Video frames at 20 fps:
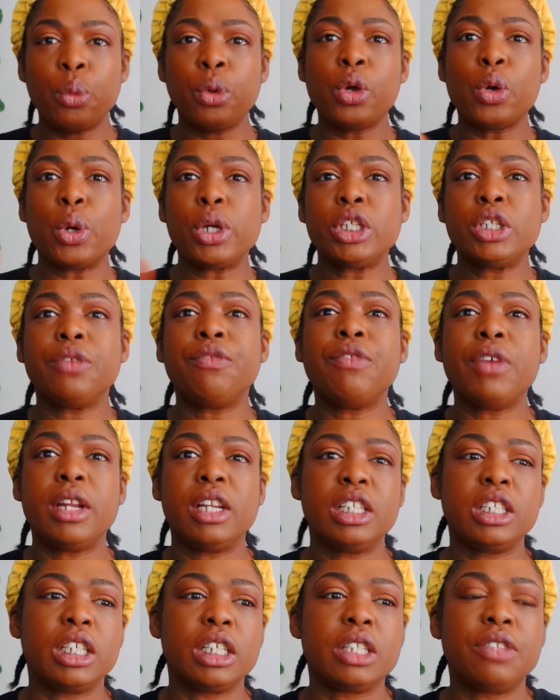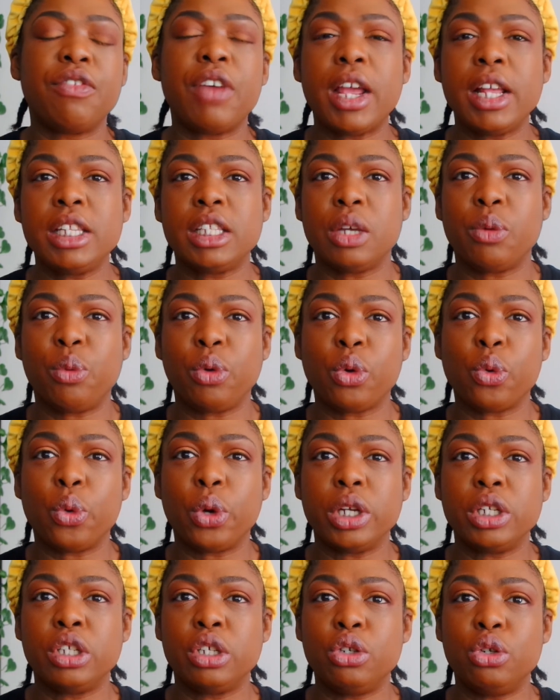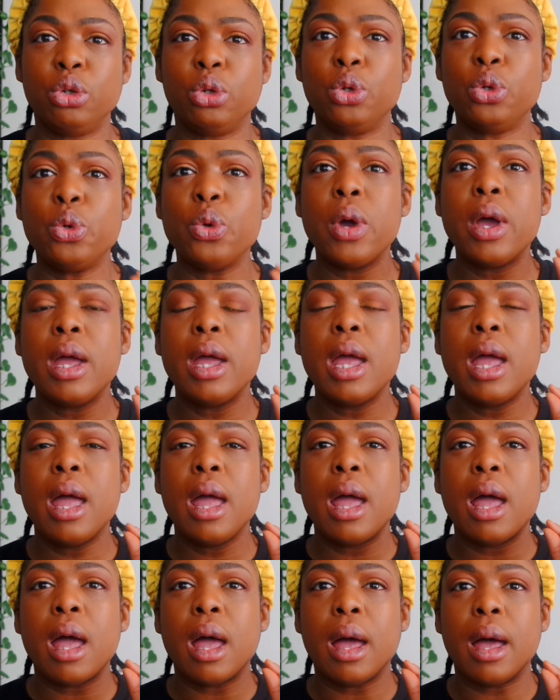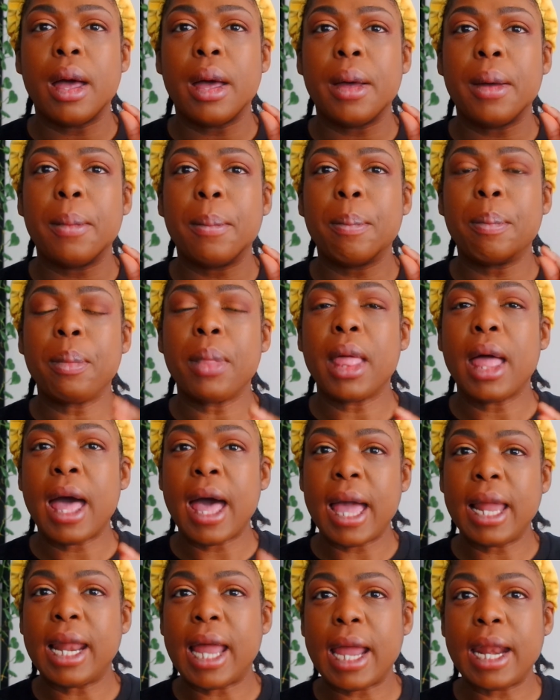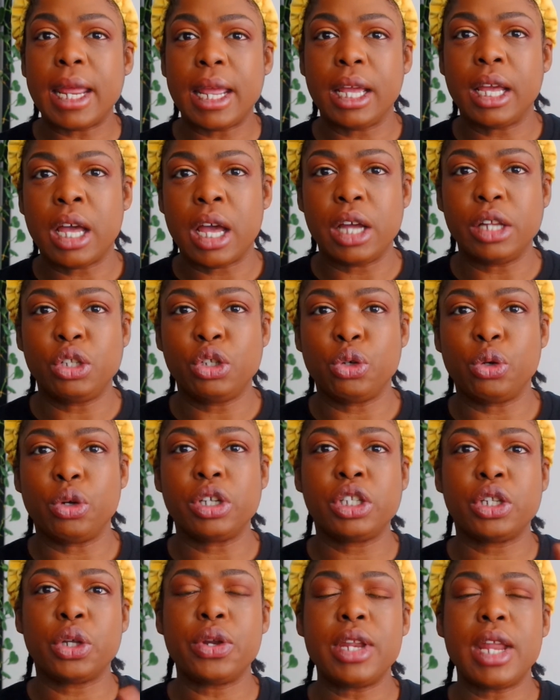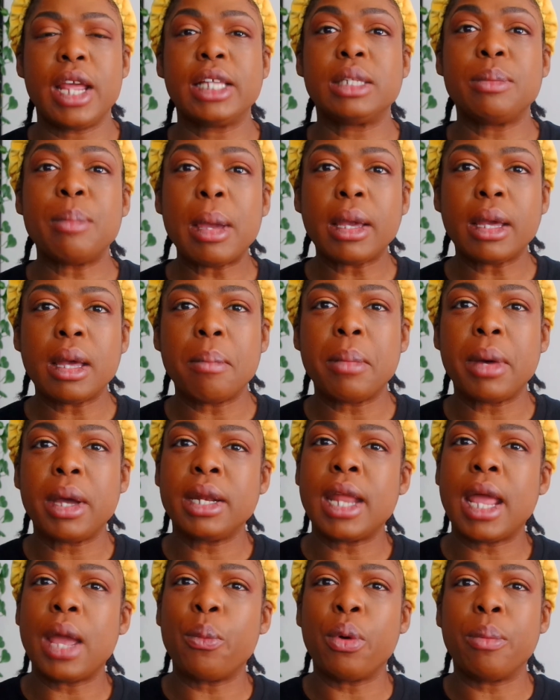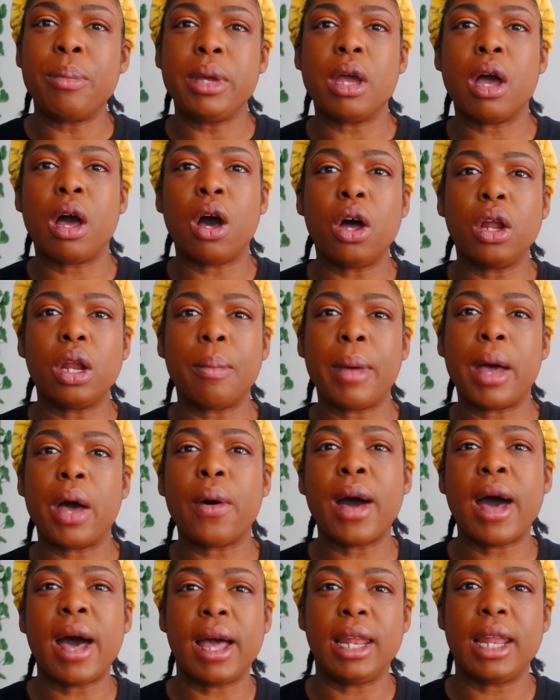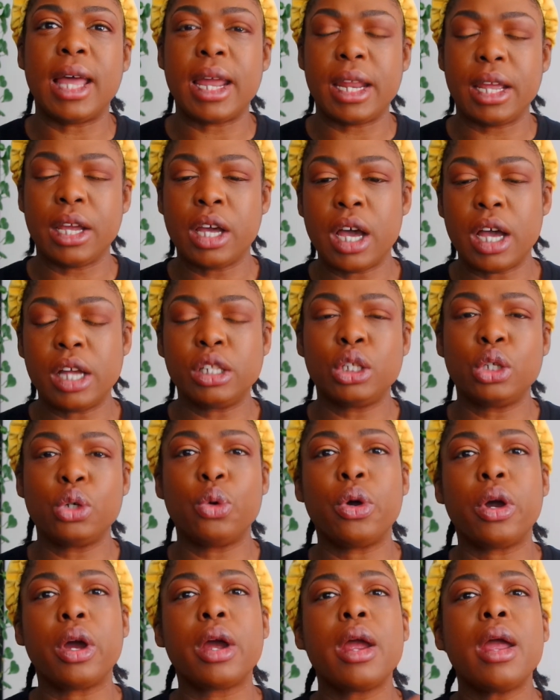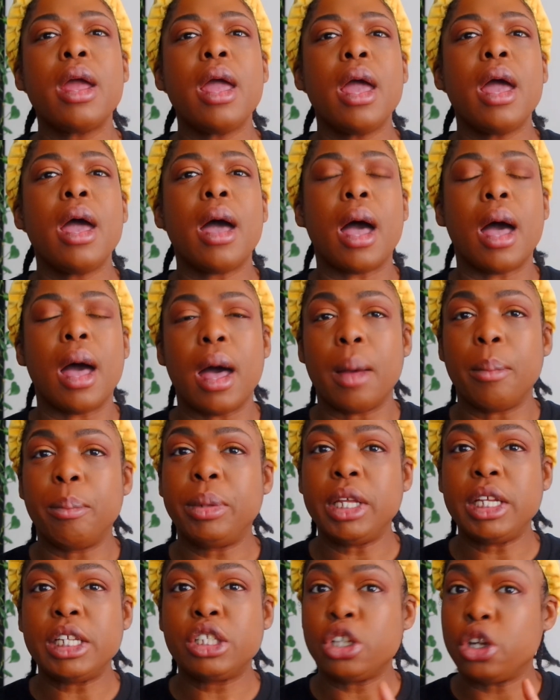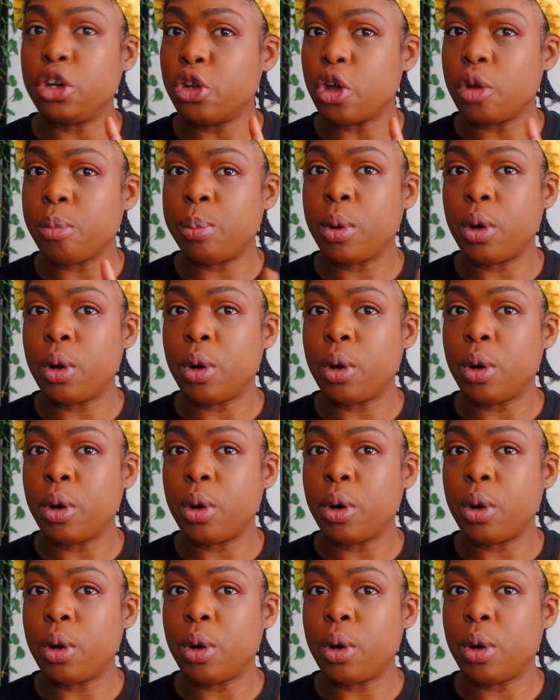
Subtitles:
We're going to finish this face and we're going to do highlight and contour. So next Makeup Monday will be all about highlight and contour. Please turn on